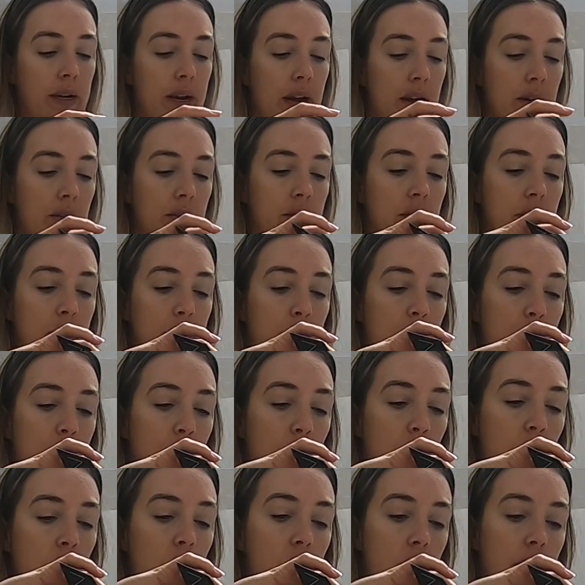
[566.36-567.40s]
now, so it's a bit more
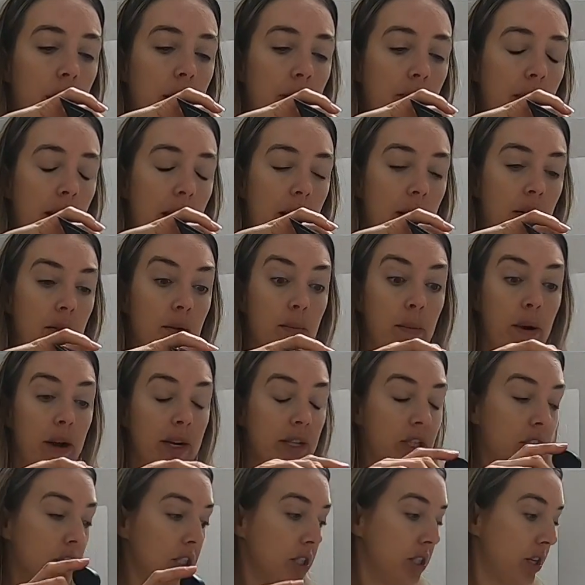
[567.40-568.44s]
walking around, but I
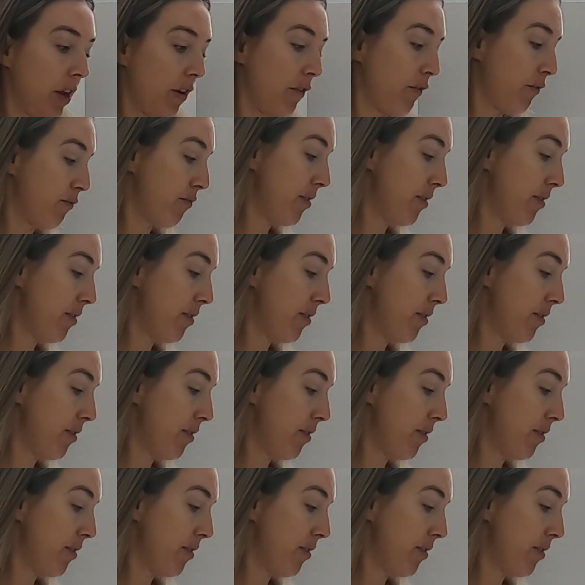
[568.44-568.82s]
just don't